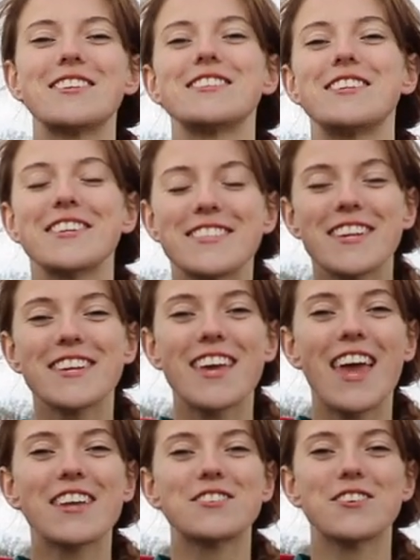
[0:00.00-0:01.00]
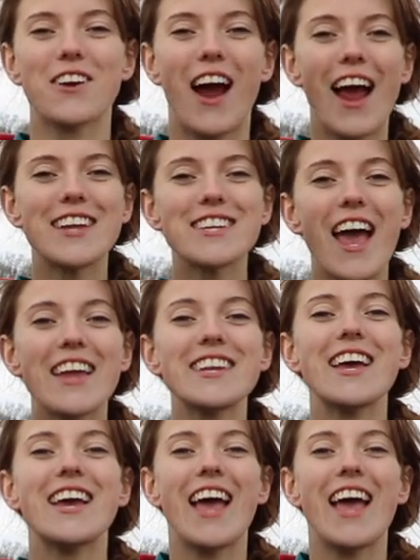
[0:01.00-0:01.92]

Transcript: to disengage their hind end